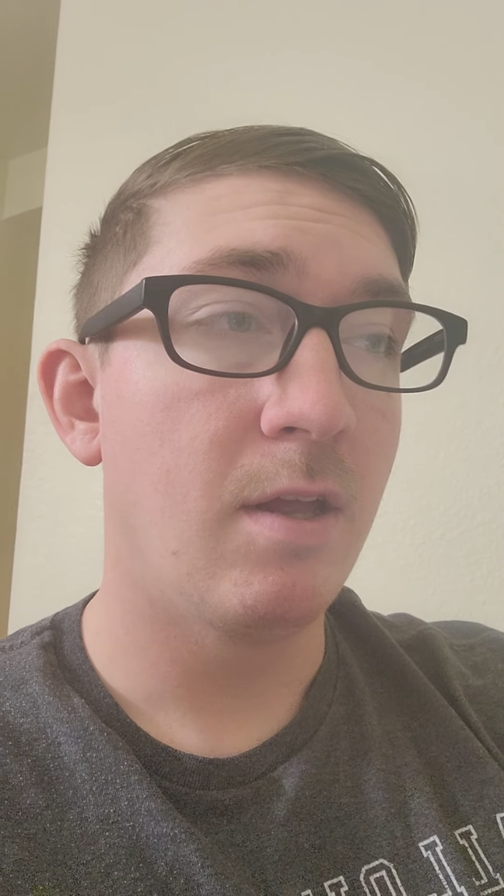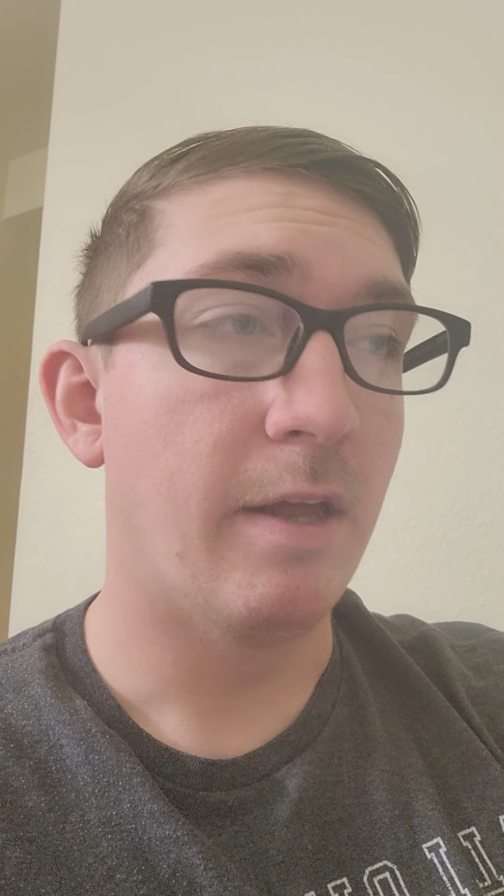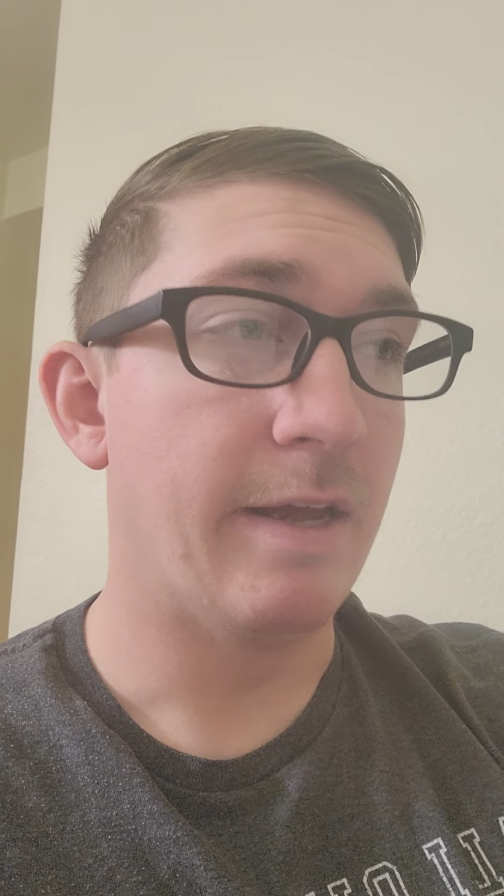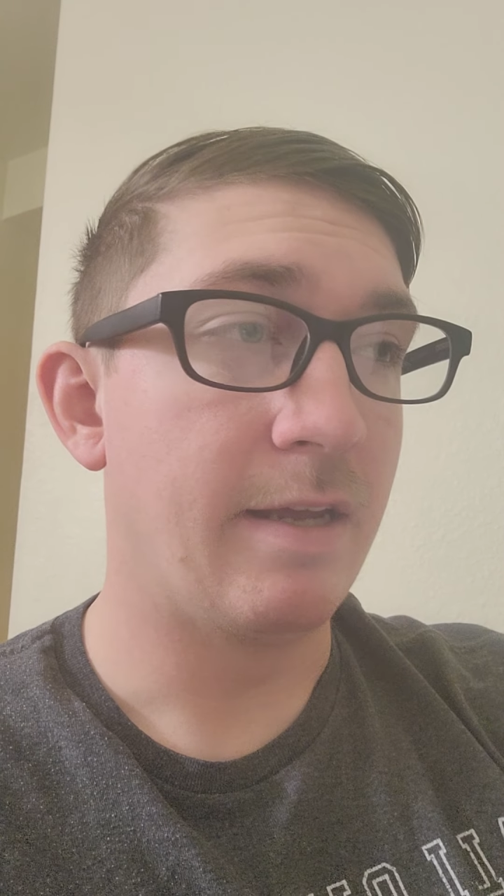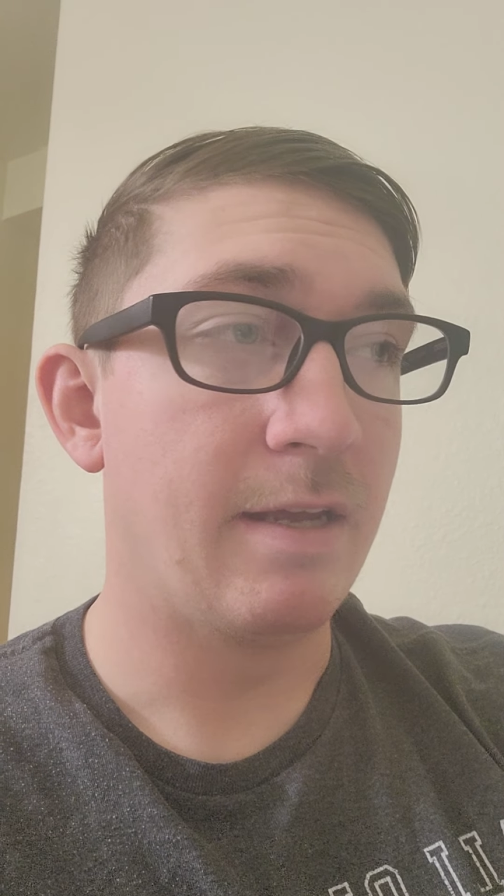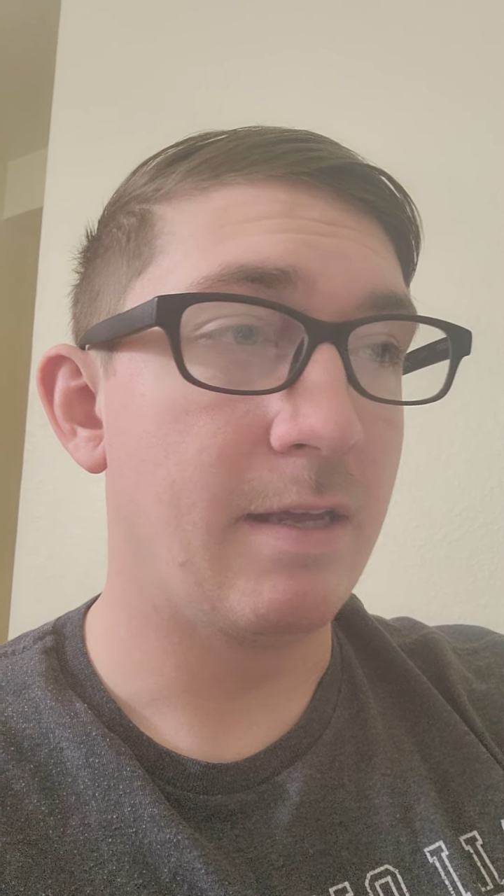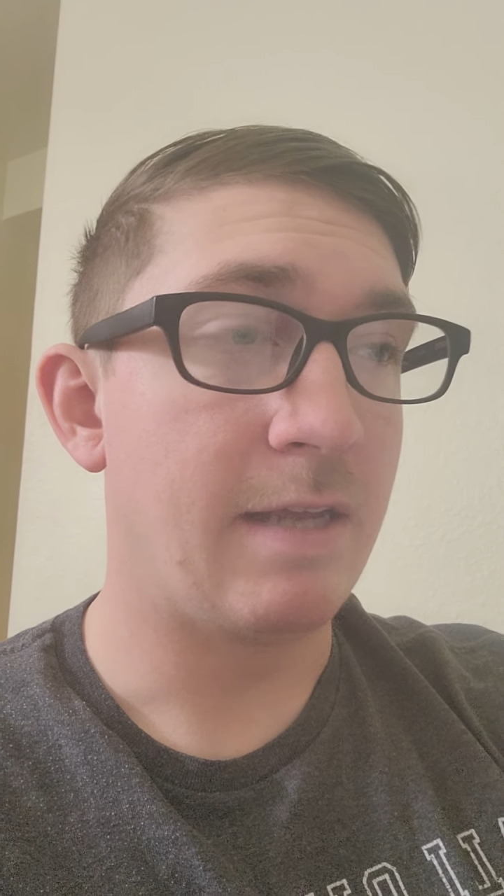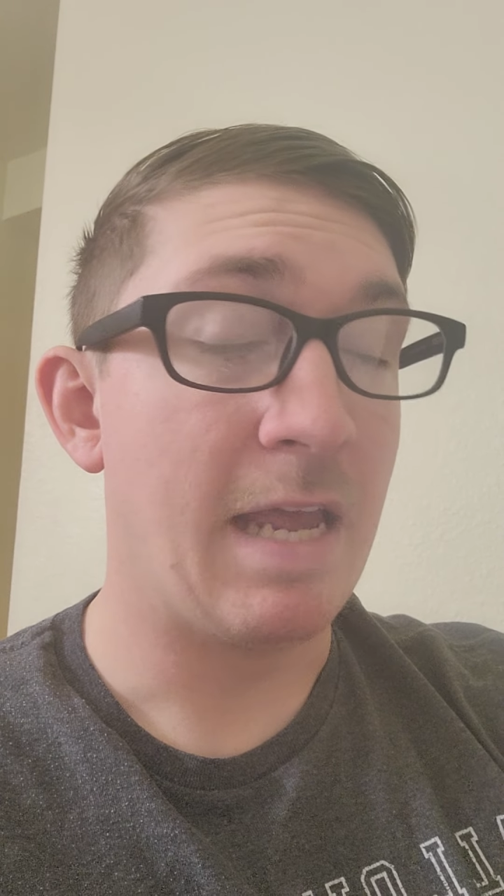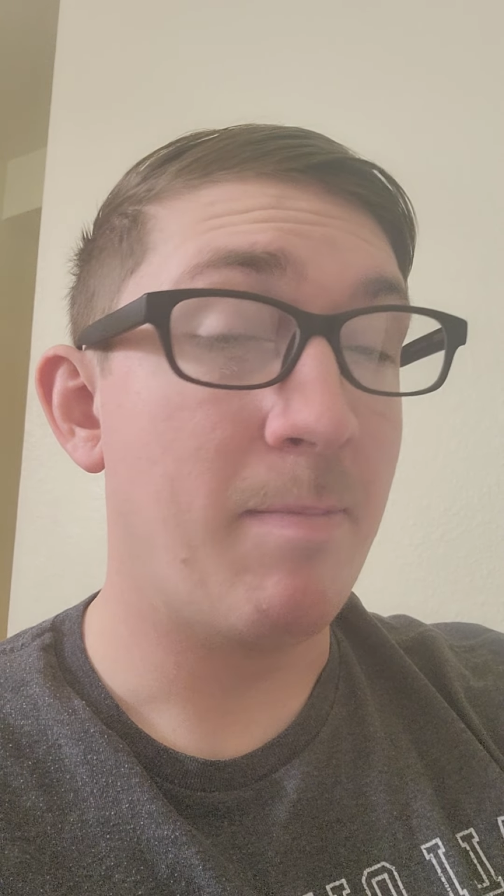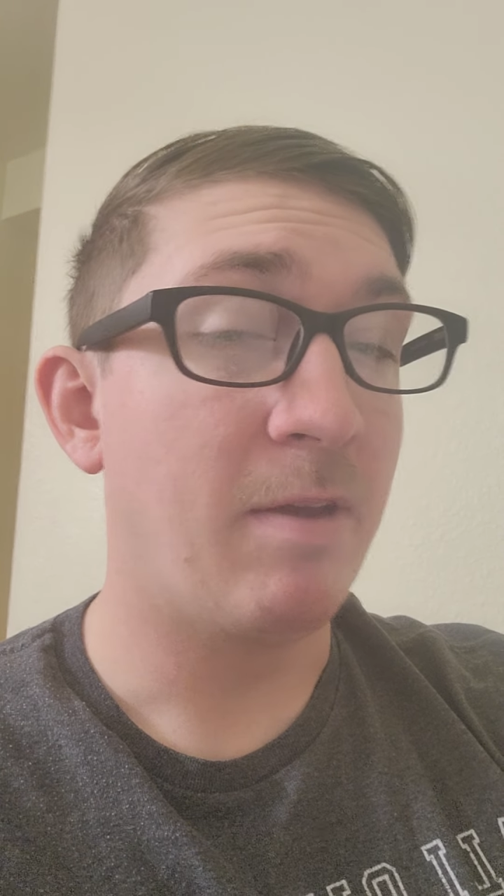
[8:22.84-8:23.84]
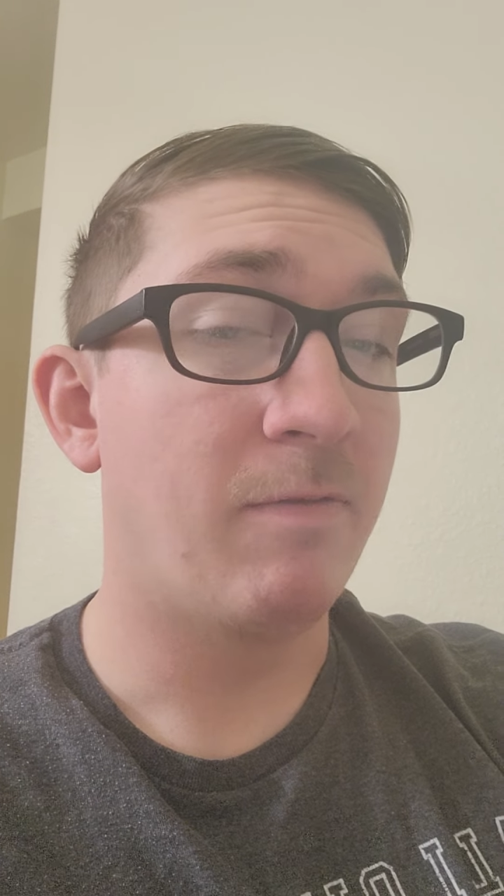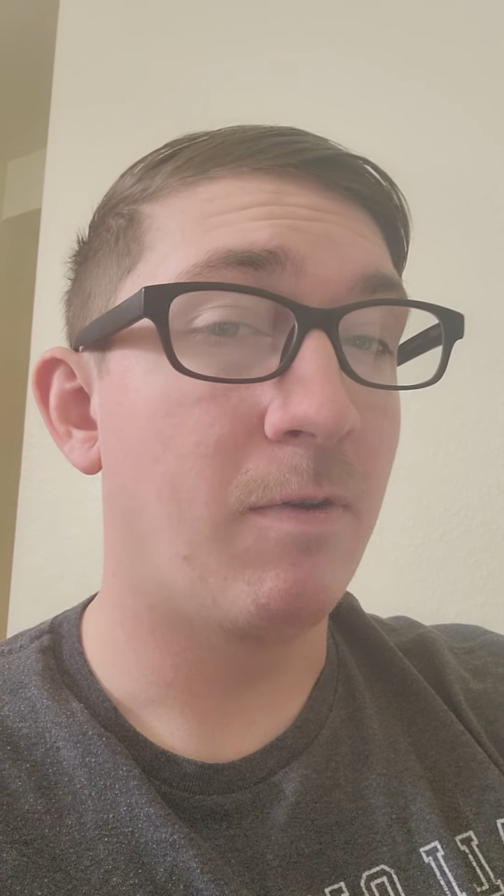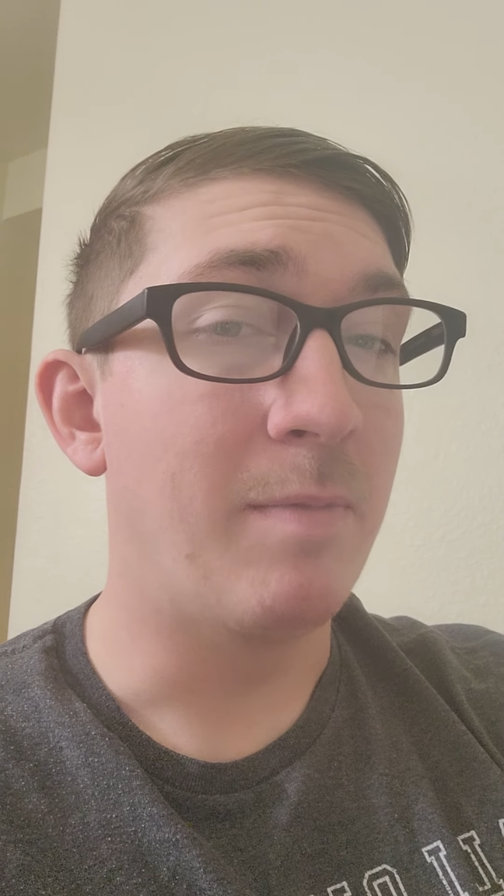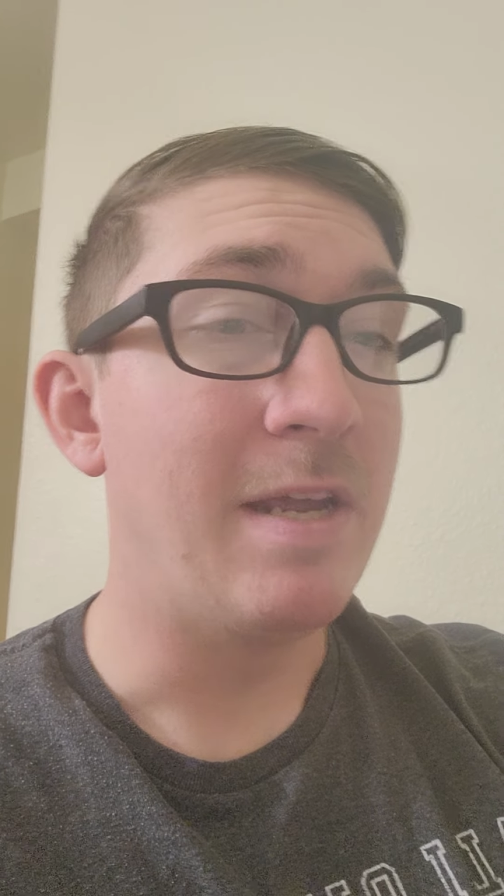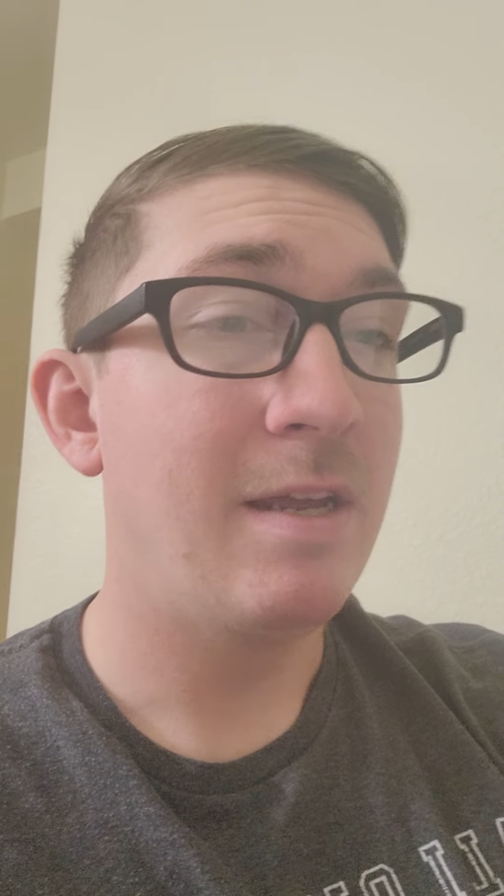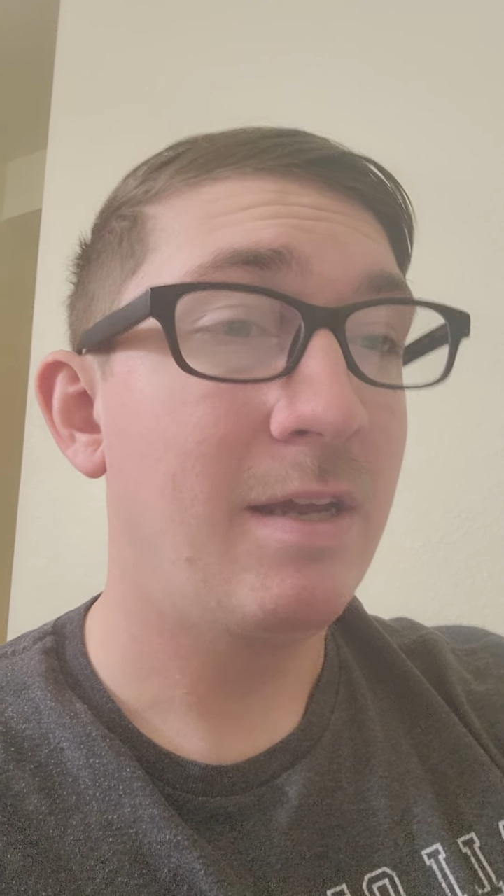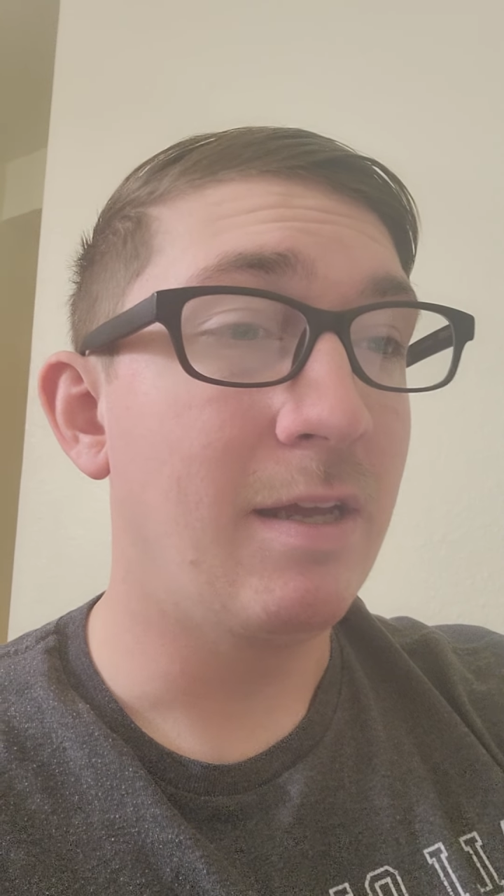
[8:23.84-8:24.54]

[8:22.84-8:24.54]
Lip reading: Like, gaming for me